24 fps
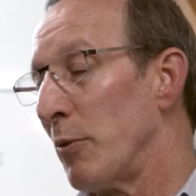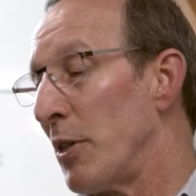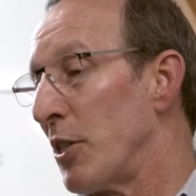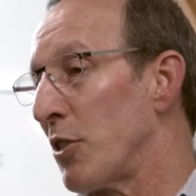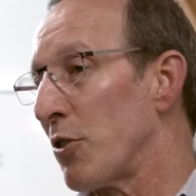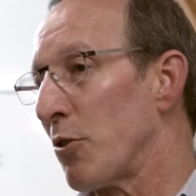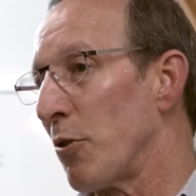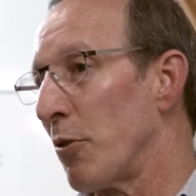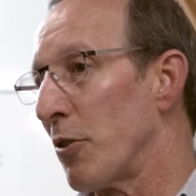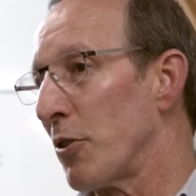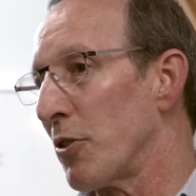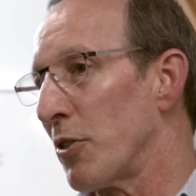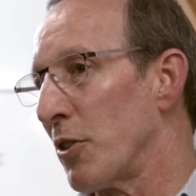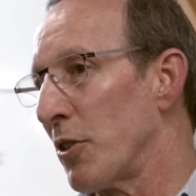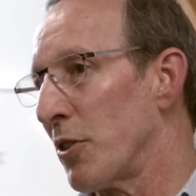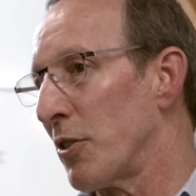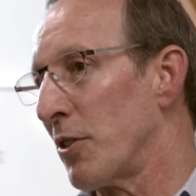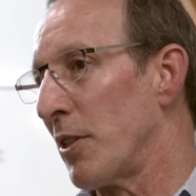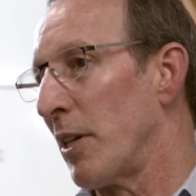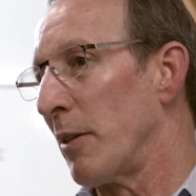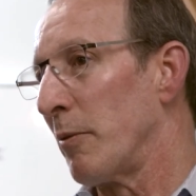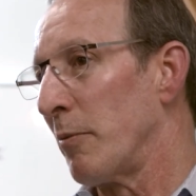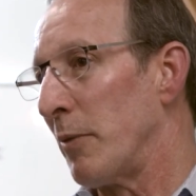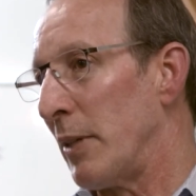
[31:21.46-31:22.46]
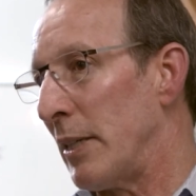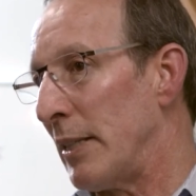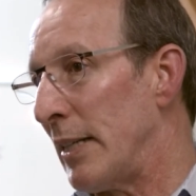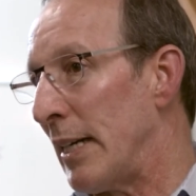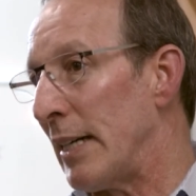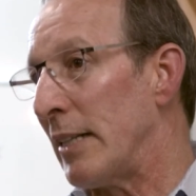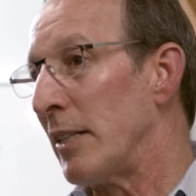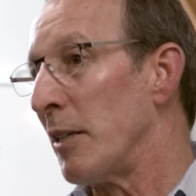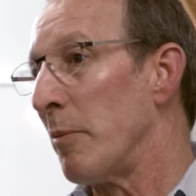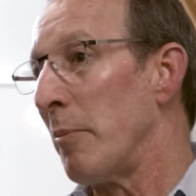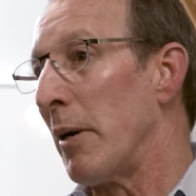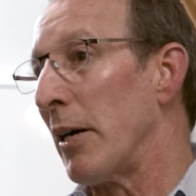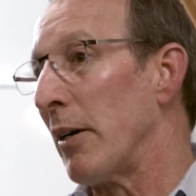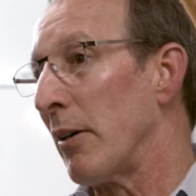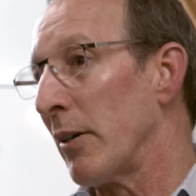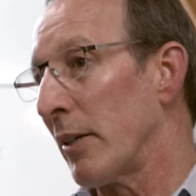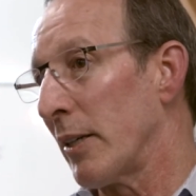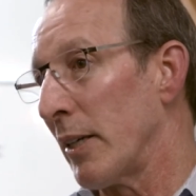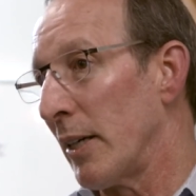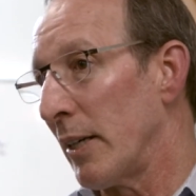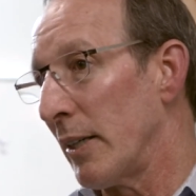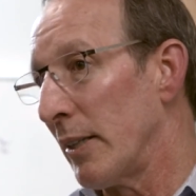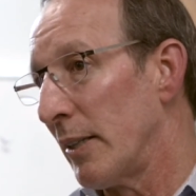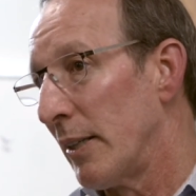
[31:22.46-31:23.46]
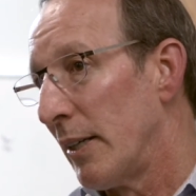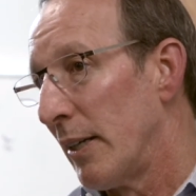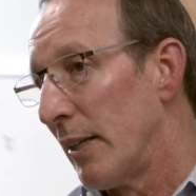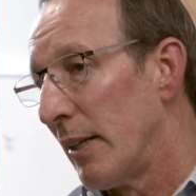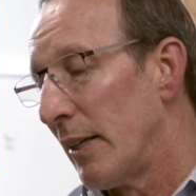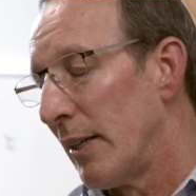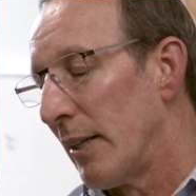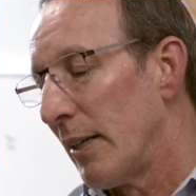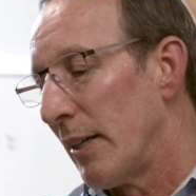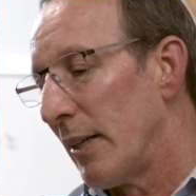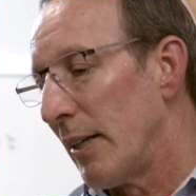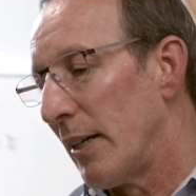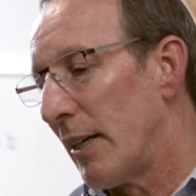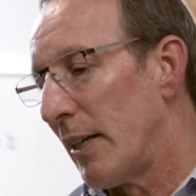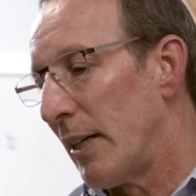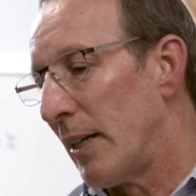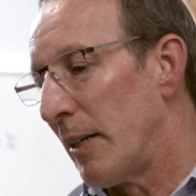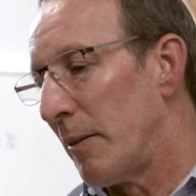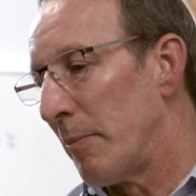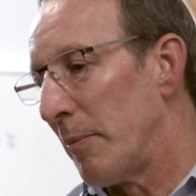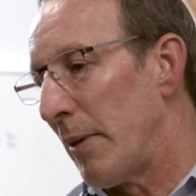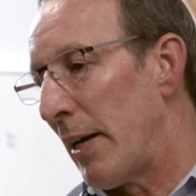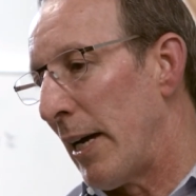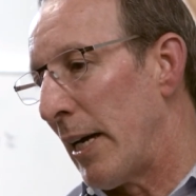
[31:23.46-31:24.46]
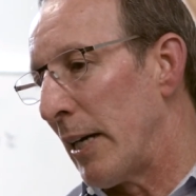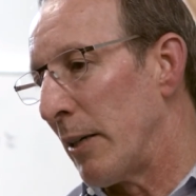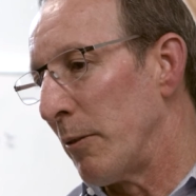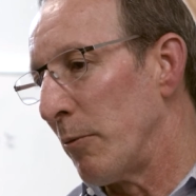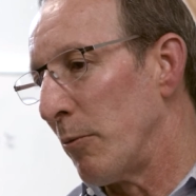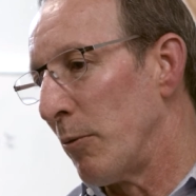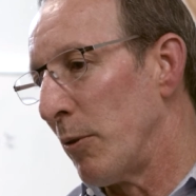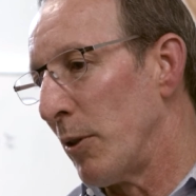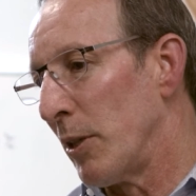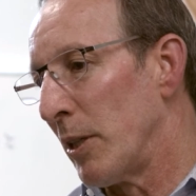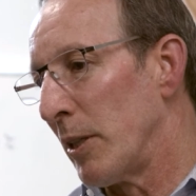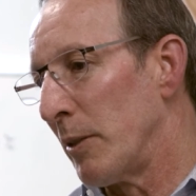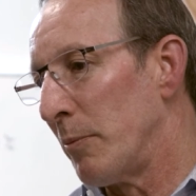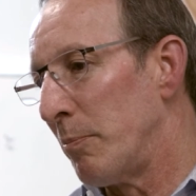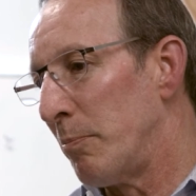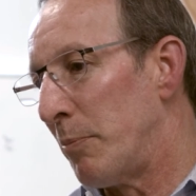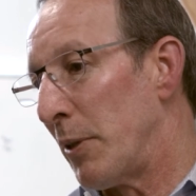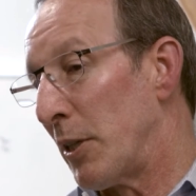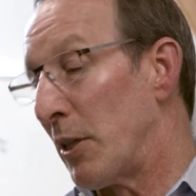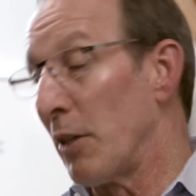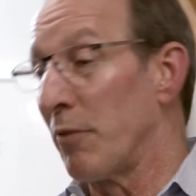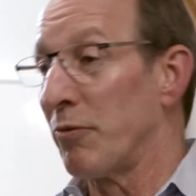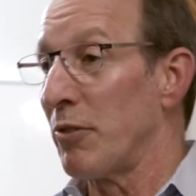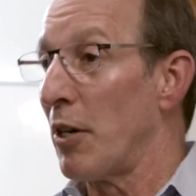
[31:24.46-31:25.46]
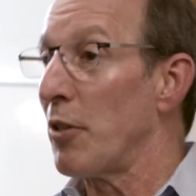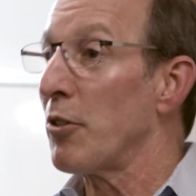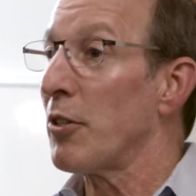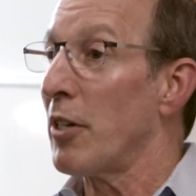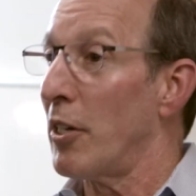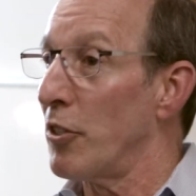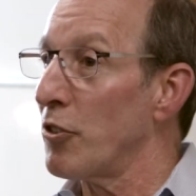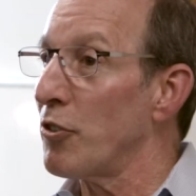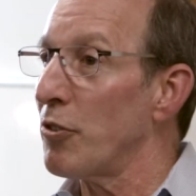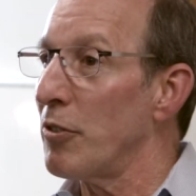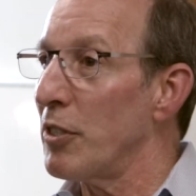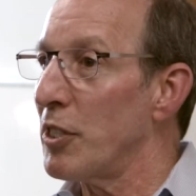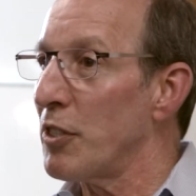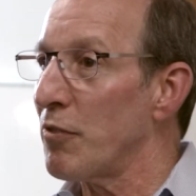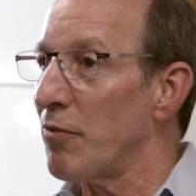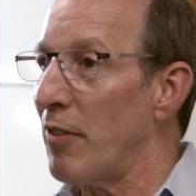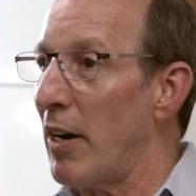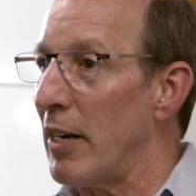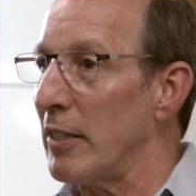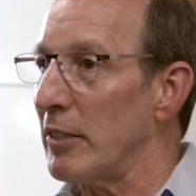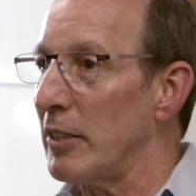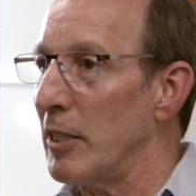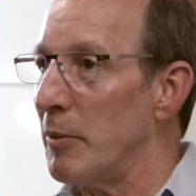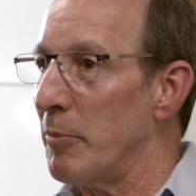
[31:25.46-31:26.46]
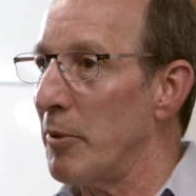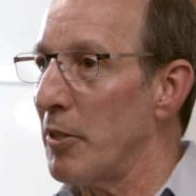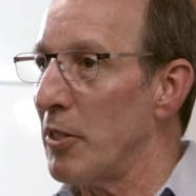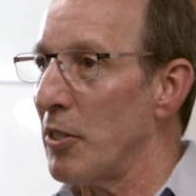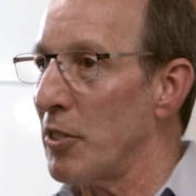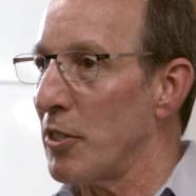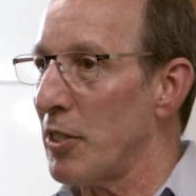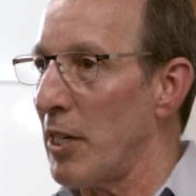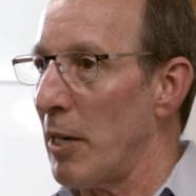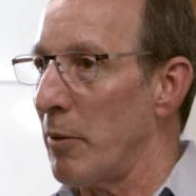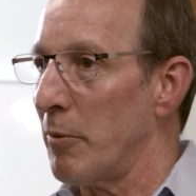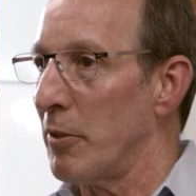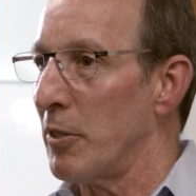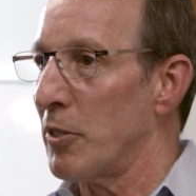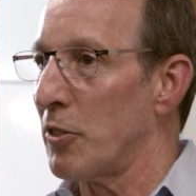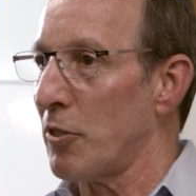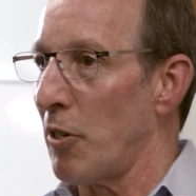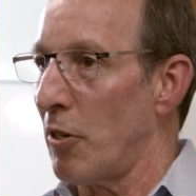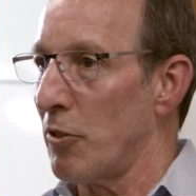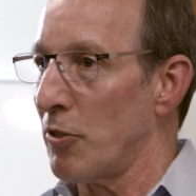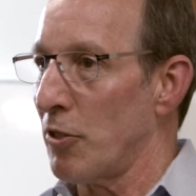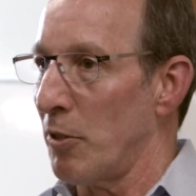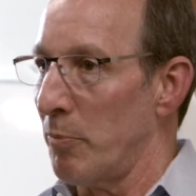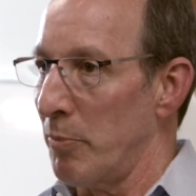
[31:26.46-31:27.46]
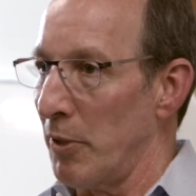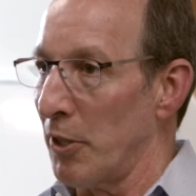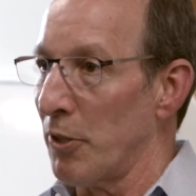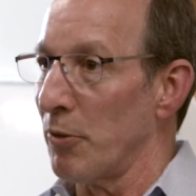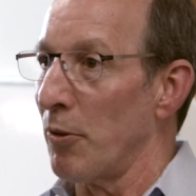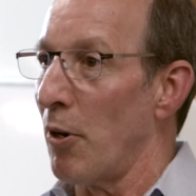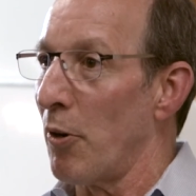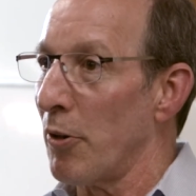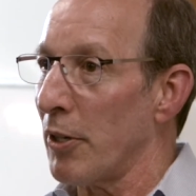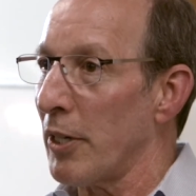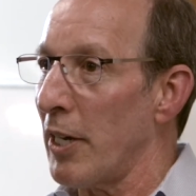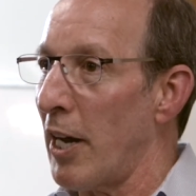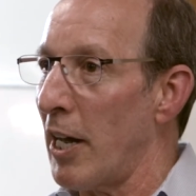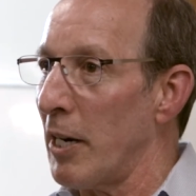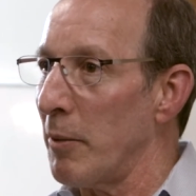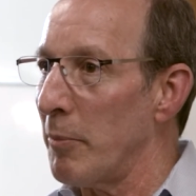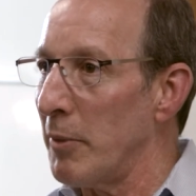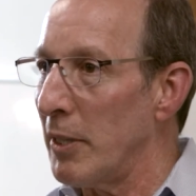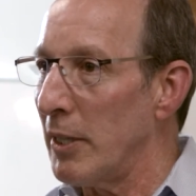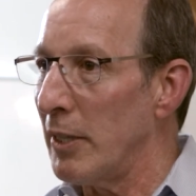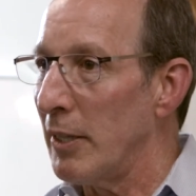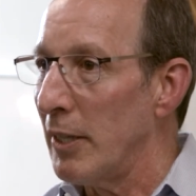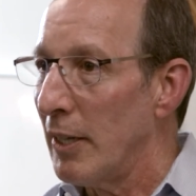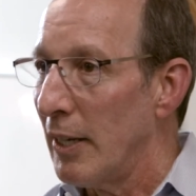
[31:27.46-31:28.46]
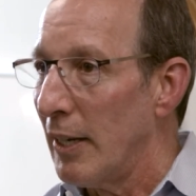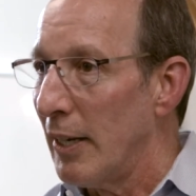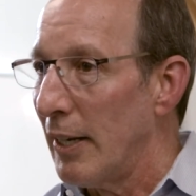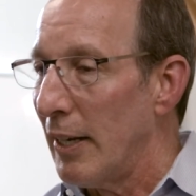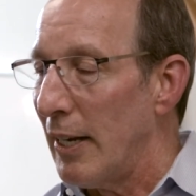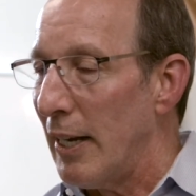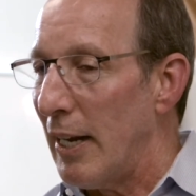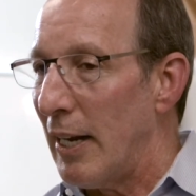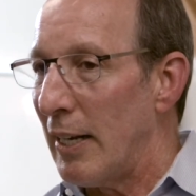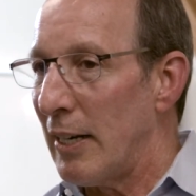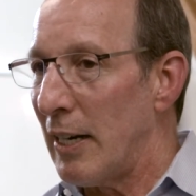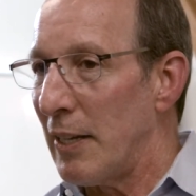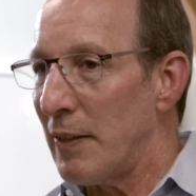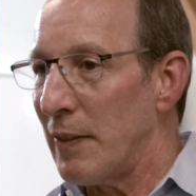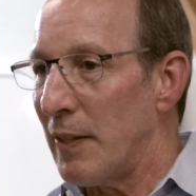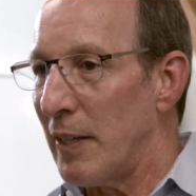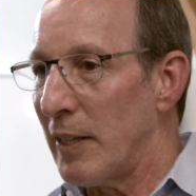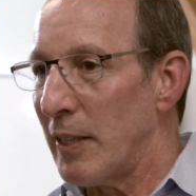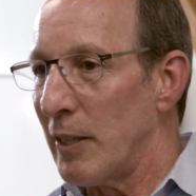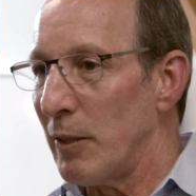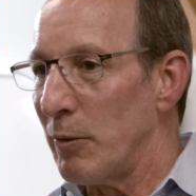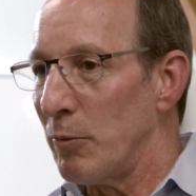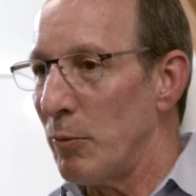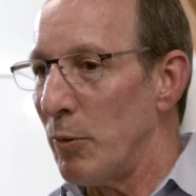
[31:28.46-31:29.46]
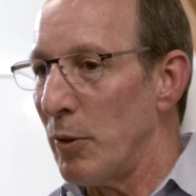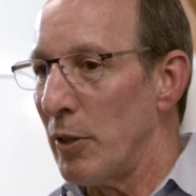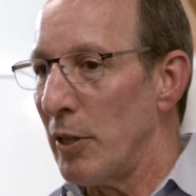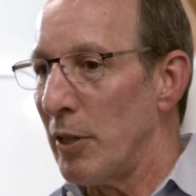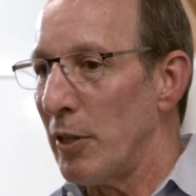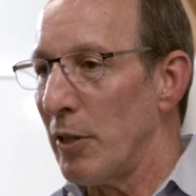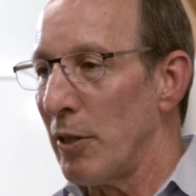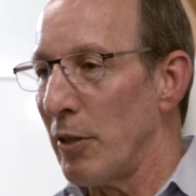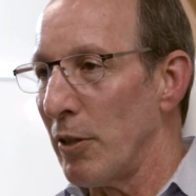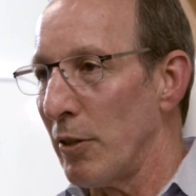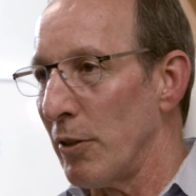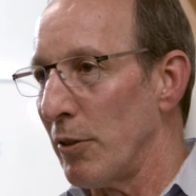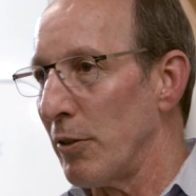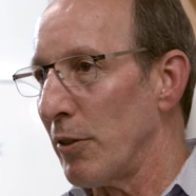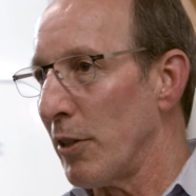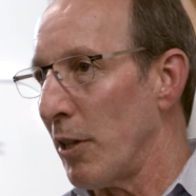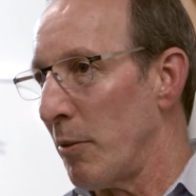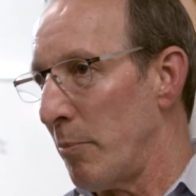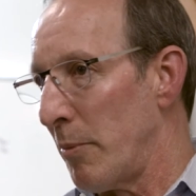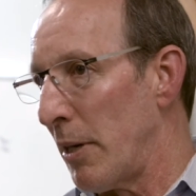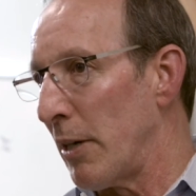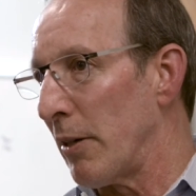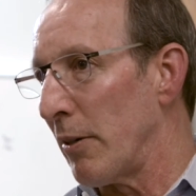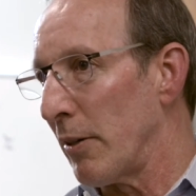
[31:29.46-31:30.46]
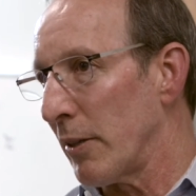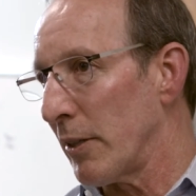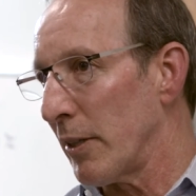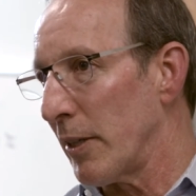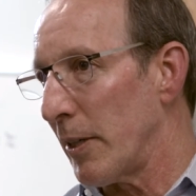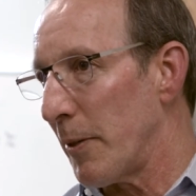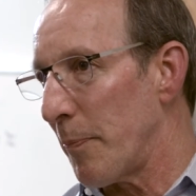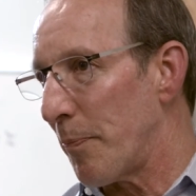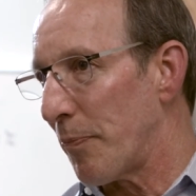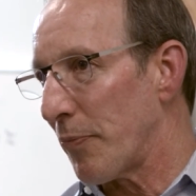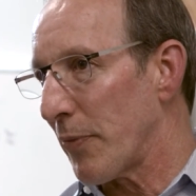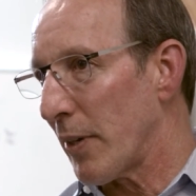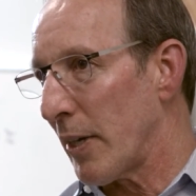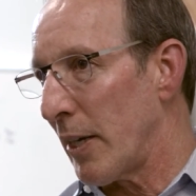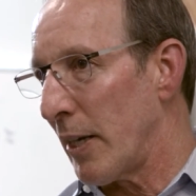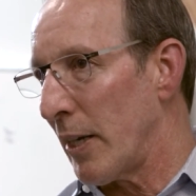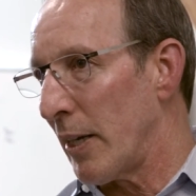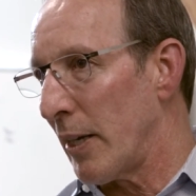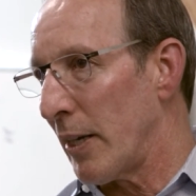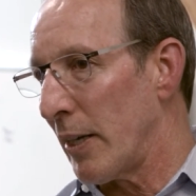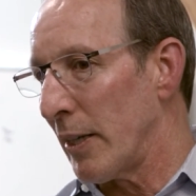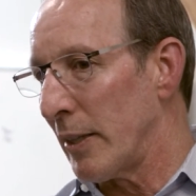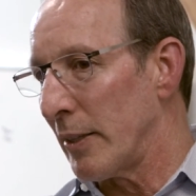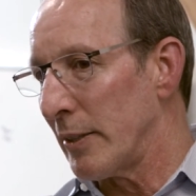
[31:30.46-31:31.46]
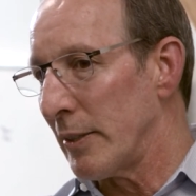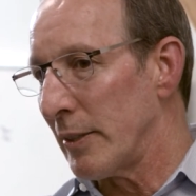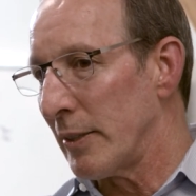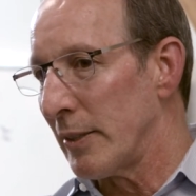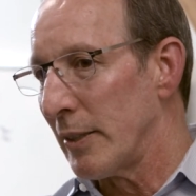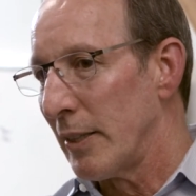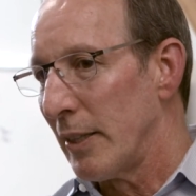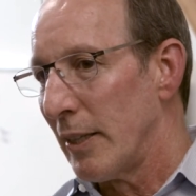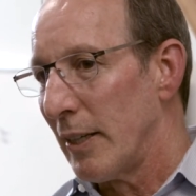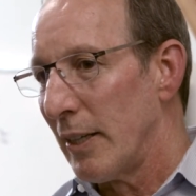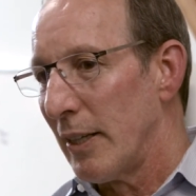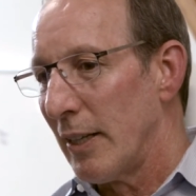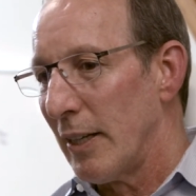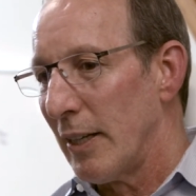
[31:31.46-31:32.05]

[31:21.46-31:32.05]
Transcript: the resources that we need in America. And it would be good for other countries, frankly, because they would start to build their own economy, and I think it would hurt America. And